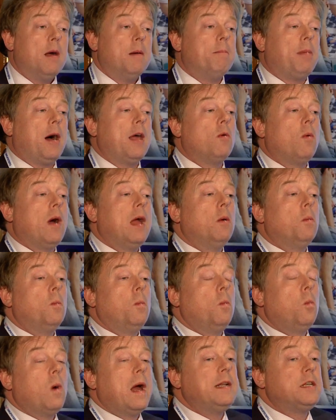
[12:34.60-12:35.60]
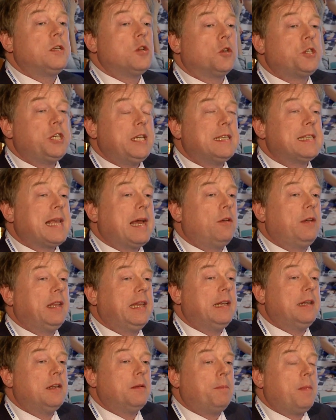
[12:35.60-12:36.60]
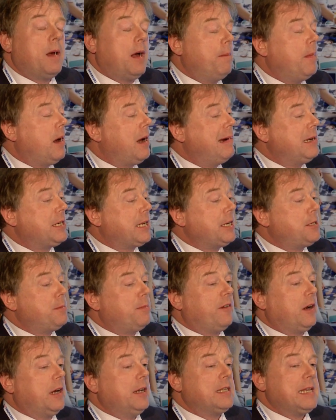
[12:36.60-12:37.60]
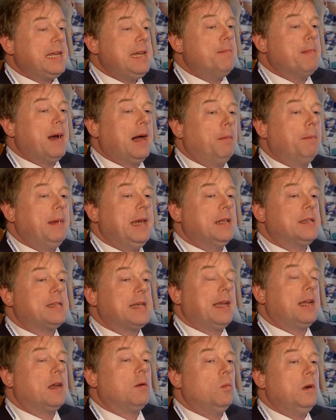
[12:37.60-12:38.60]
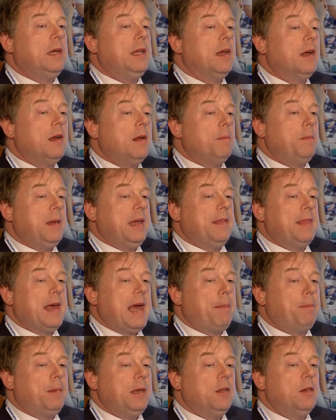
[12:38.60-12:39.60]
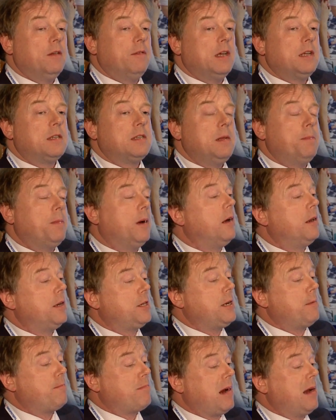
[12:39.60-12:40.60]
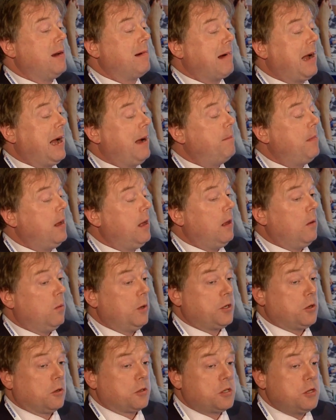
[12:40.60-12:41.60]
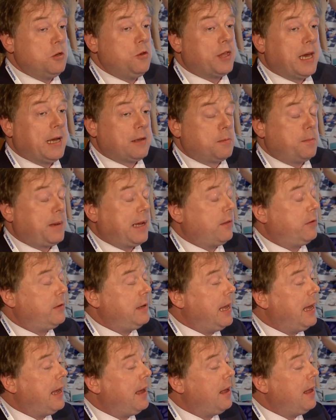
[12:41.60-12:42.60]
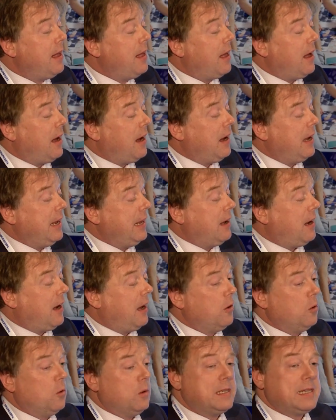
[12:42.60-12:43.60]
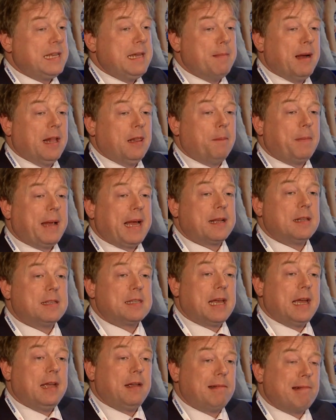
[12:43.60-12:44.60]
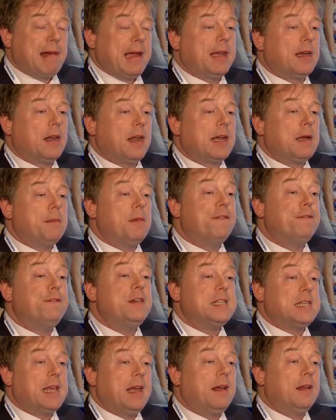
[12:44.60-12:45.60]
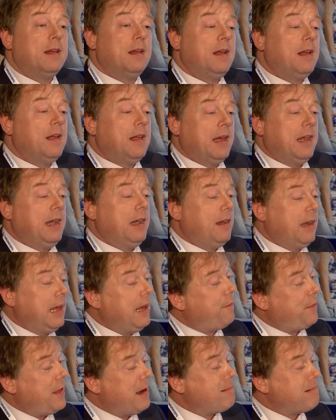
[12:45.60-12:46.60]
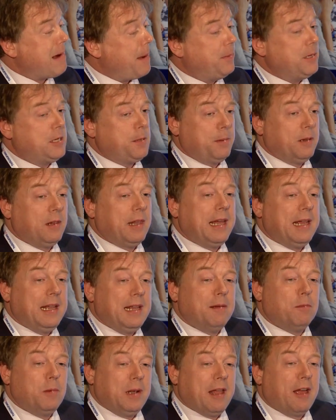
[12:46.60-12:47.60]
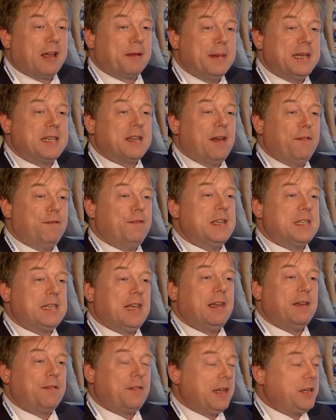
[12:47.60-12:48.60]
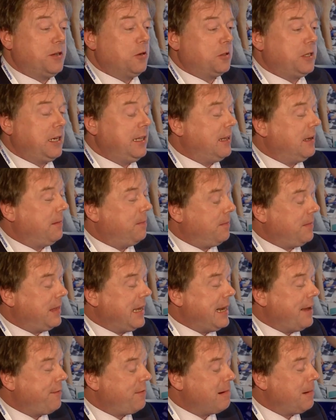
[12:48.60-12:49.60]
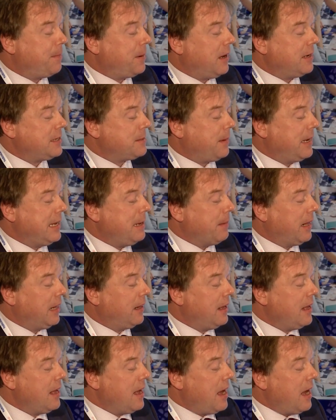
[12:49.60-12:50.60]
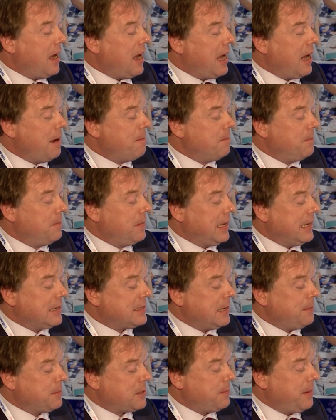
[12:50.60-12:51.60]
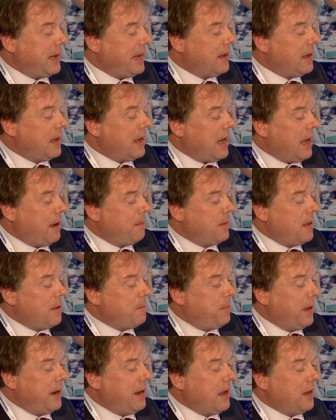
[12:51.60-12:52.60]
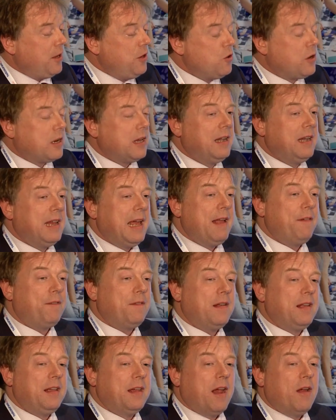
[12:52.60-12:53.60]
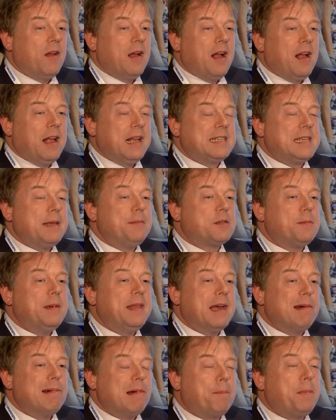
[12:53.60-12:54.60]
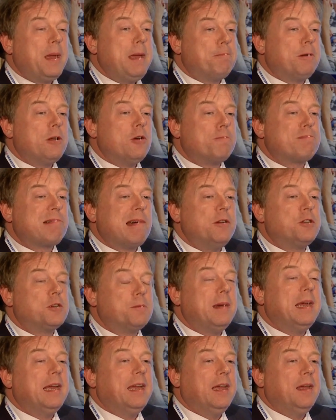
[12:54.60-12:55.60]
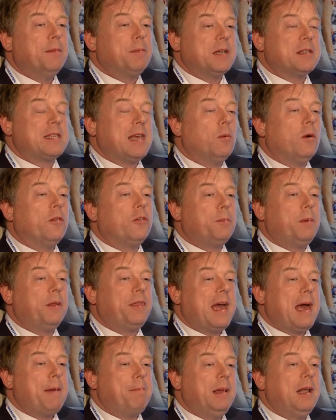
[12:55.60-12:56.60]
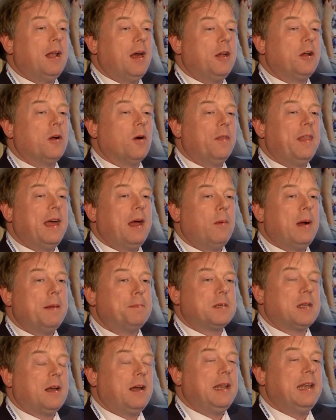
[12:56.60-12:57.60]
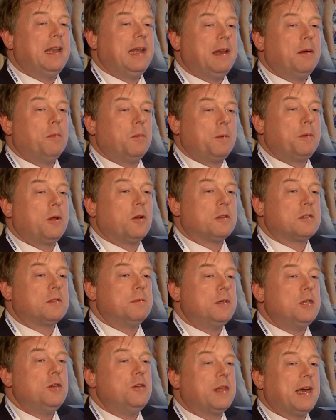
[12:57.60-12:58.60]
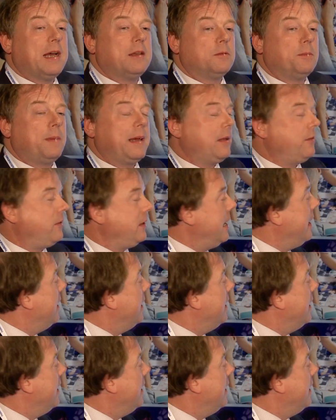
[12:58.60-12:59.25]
And by the way, when dodgy-sounding higher education providers email me and say, can we be in the HEPI University Partnership Programme, which costs £2,000 a year, I always email them back and say, great, can I come and visit? And if they're reputable, they like me to go and visit. If they're dodgy, they never reply to my email, it seems to me. But you can, it seems to me there are people who approach me because they want to put the HEPI logo on their website, and it would cost them £2,000 a